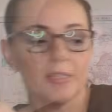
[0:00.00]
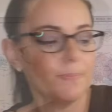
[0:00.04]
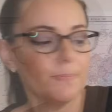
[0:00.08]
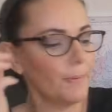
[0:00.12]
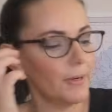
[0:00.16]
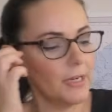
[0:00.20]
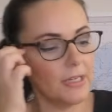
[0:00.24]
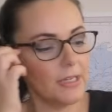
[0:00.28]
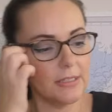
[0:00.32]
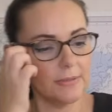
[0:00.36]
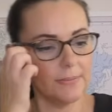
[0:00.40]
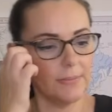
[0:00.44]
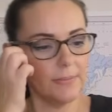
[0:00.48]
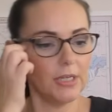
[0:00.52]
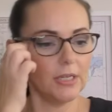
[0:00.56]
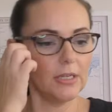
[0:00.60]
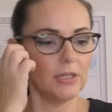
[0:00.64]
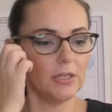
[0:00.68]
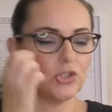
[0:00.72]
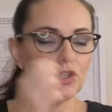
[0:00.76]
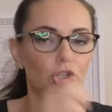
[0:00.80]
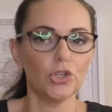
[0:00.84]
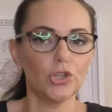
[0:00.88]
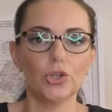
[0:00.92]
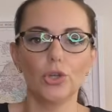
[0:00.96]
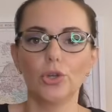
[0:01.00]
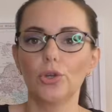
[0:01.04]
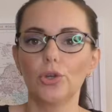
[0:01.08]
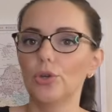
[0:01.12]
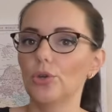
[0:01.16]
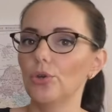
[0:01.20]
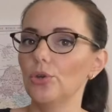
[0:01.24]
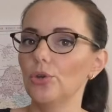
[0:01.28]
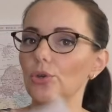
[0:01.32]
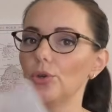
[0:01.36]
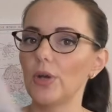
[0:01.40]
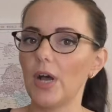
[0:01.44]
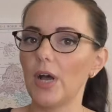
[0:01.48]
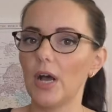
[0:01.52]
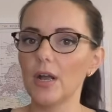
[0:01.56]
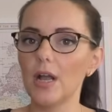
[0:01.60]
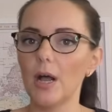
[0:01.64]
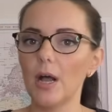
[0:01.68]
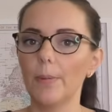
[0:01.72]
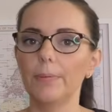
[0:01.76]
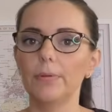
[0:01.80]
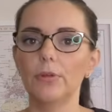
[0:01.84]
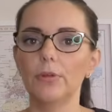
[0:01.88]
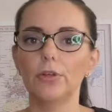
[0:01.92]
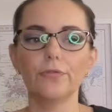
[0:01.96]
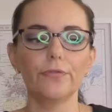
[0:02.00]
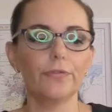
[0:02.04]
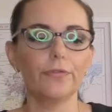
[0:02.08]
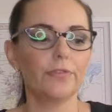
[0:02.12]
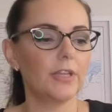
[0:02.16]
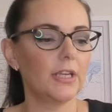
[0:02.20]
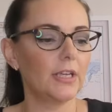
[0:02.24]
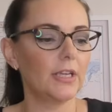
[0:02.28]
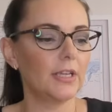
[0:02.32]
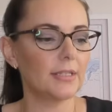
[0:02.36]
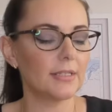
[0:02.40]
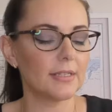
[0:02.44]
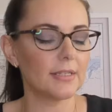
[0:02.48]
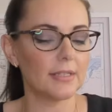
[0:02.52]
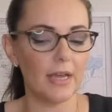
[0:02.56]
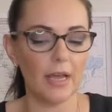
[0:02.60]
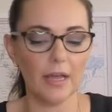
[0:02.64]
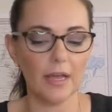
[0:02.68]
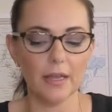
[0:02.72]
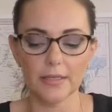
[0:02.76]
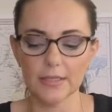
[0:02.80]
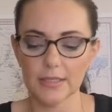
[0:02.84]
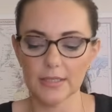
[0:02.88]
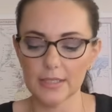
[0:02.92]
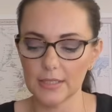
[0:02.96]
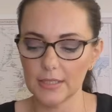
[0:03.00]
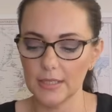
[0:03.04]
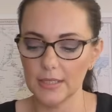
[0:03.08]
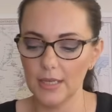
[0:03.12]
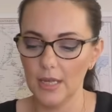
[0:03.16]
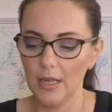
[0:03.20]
brings me to a couple of things that